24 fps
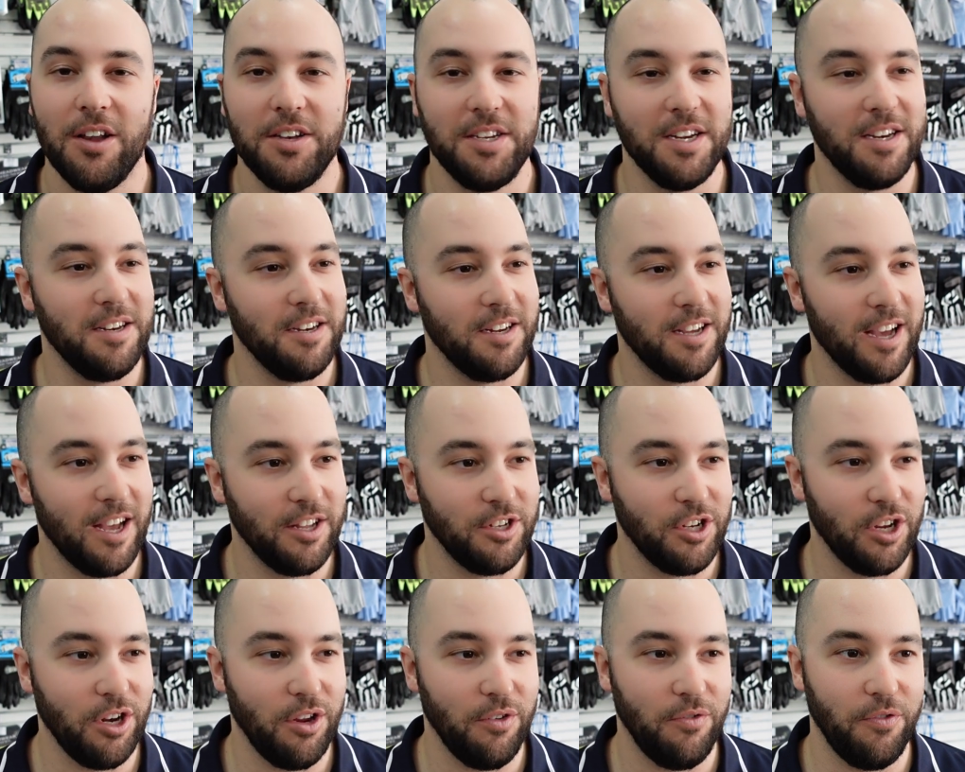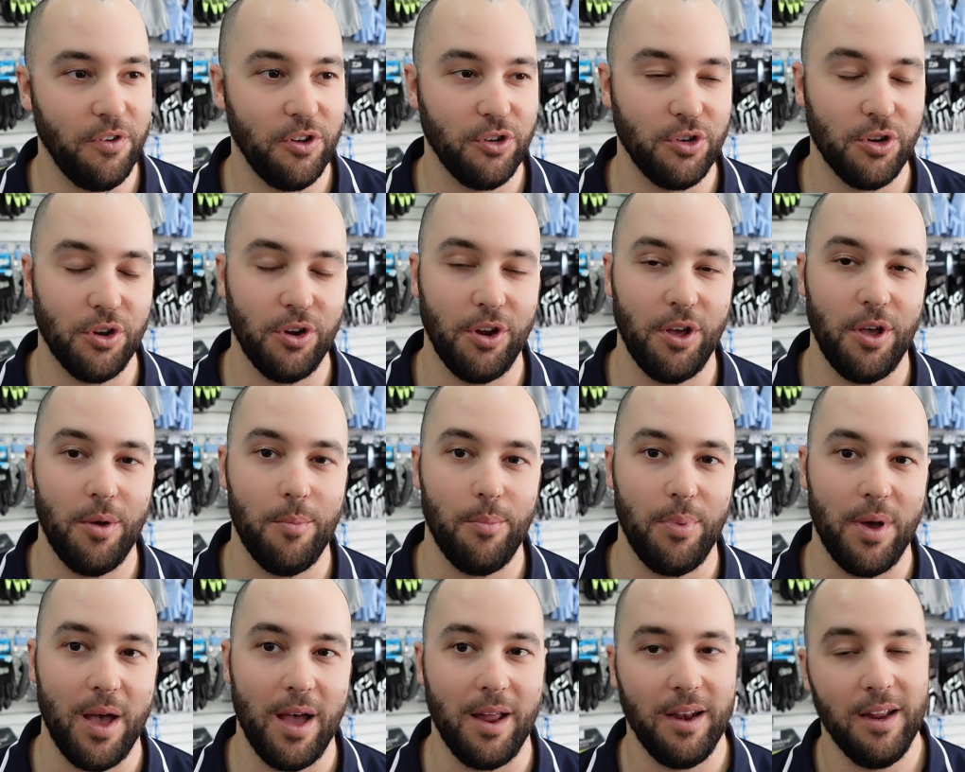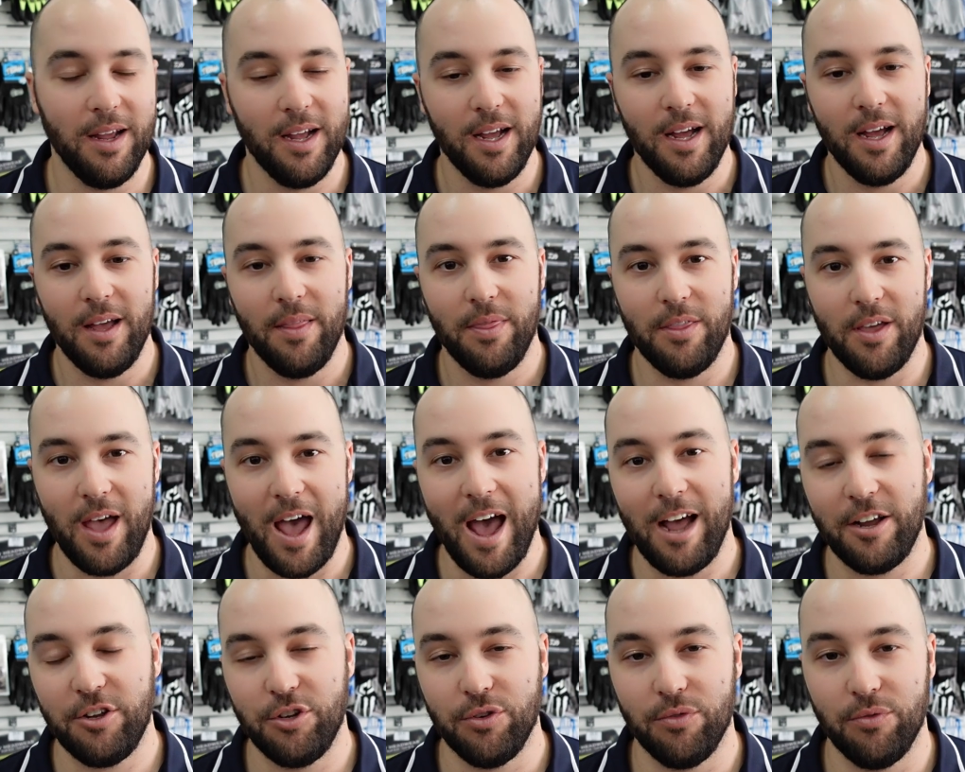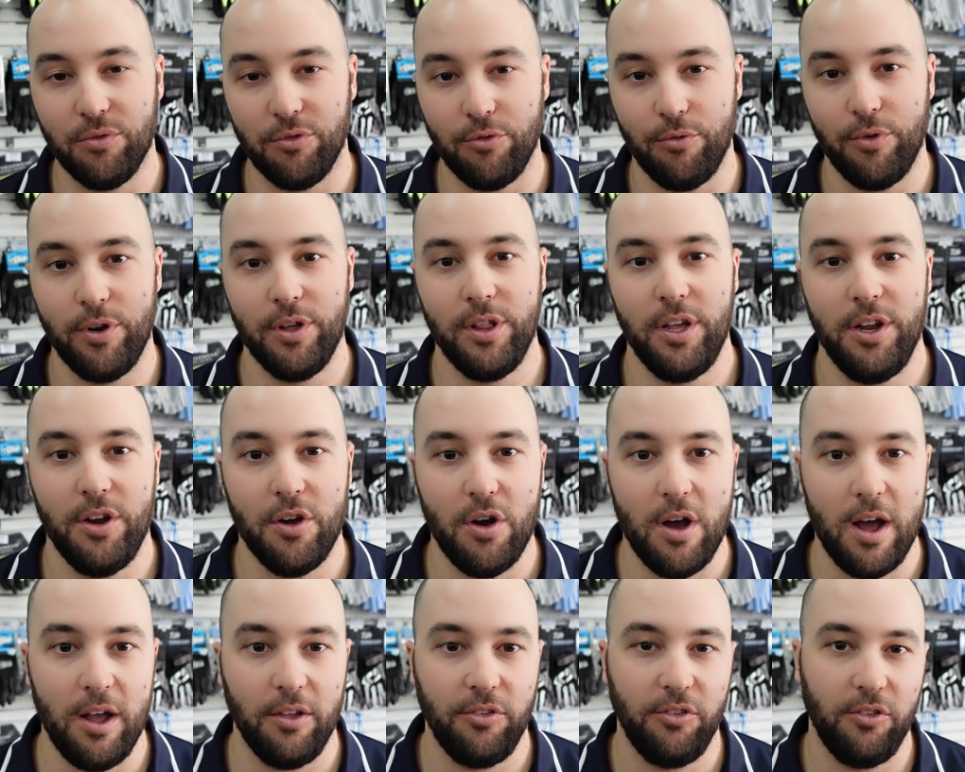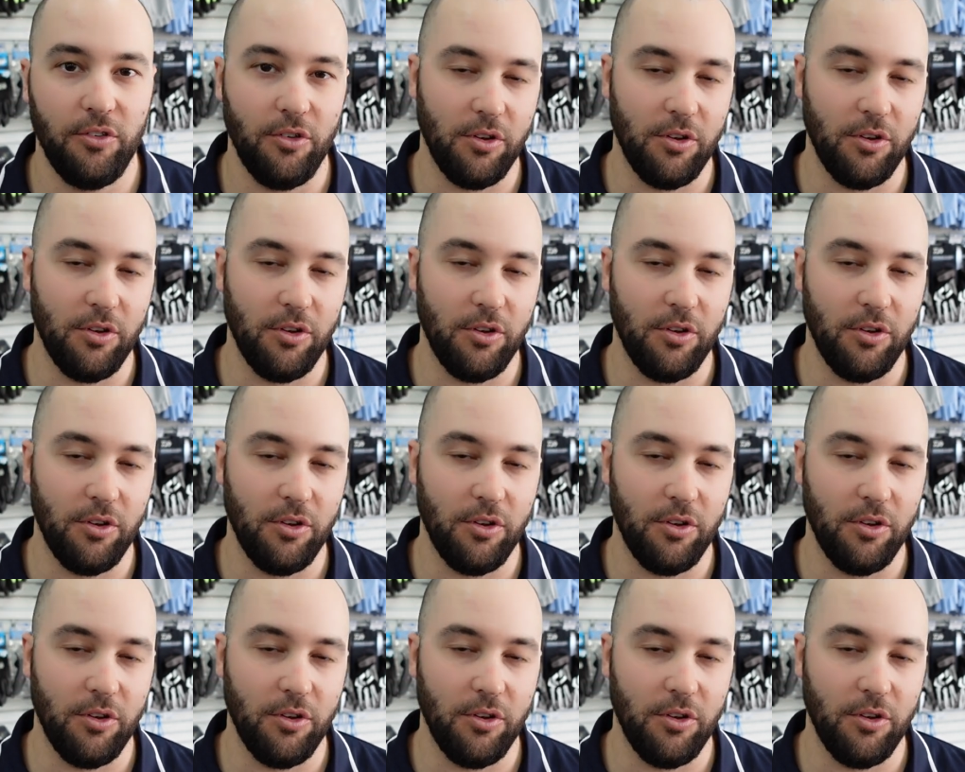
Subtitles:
Didn't catch any fish on it, but the action's really nice.